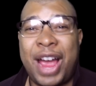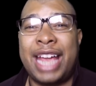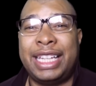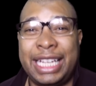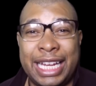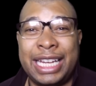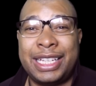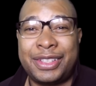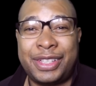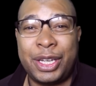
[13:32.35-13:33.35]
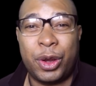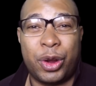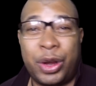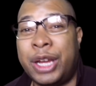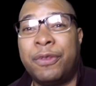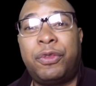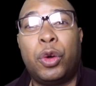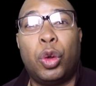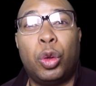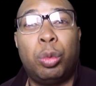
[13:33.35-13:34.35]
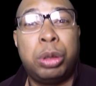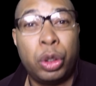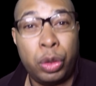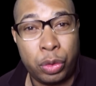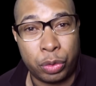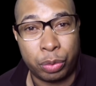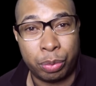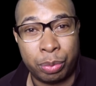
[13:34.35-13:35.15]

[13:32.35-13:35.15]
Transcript: finally getting to see her in full bloom.